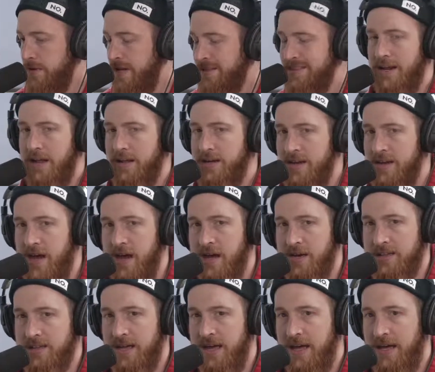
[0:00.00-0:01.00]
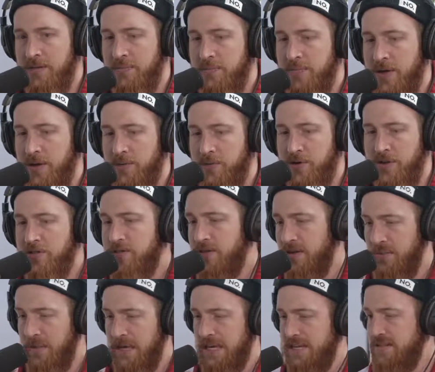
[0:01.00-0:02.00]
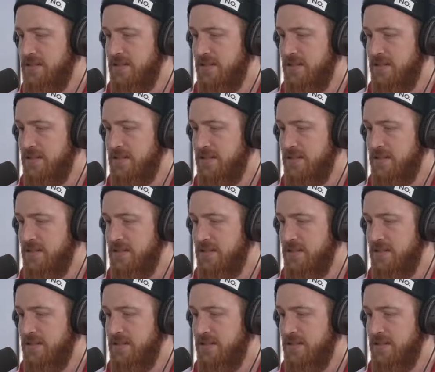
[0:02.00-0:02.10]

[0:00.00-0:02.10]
that I'd knock that, but what do you think, Max?